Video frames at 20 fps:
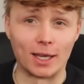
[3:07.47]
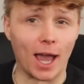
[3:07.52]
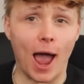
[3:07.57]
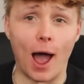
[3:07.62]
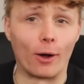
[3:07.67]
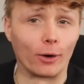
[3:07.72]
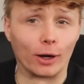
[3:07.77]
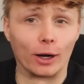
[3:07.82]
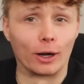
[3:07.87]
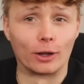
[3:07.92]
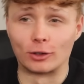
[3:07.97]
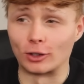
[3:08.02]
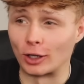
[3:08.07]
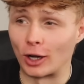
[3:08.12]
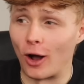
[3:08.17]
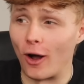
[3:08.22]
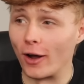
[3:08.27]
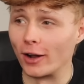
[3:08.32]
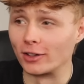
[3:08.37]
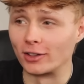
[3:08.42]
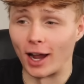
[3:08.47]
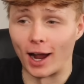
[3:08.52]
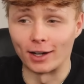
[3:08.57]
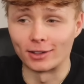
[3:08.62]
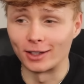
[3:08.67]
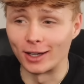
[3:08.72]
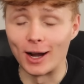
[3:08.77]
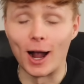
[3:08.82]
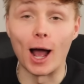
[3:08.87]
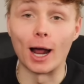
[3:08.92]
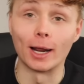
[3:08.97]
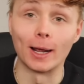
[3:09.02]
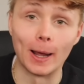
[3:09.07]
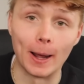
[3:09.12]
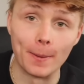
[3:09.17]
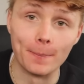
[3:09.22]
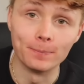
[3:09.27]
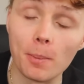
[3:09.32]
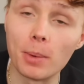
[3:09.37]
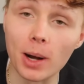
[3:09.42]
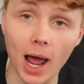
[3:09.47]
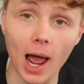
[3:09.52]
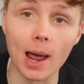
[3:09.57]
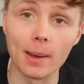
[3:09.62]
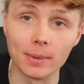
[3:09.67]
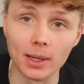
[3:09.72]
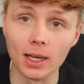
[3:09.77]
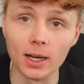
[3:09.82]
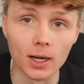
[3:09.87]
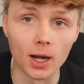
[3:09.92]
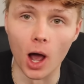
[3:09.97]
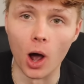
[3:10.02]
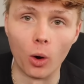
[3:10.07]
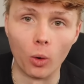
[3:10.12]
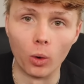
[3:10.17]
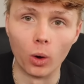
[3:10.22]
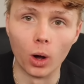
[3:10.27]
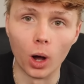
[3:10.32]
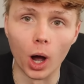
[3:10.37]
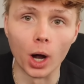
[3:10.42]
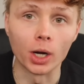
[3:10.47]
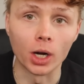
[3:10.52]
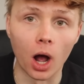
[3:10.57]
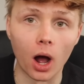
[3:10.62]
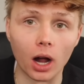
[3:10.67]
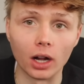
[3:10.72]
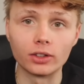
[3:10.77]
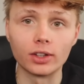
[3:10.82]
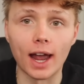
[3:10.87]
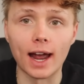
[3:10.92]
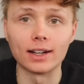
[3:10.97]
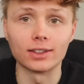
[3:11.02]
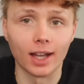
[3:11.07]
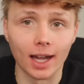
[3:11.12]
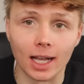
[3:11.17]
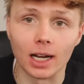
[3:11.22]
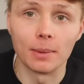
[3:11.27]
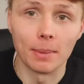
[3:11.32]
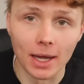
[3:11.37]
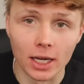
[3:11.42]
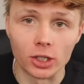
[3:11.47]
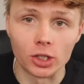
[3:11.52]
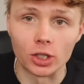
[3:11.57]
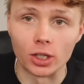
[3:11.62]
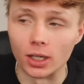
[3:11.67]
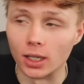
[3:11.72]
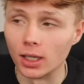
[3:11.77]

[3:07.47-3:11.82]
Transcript: counted as a contact. I got hit. But I mean, no. A contact animation.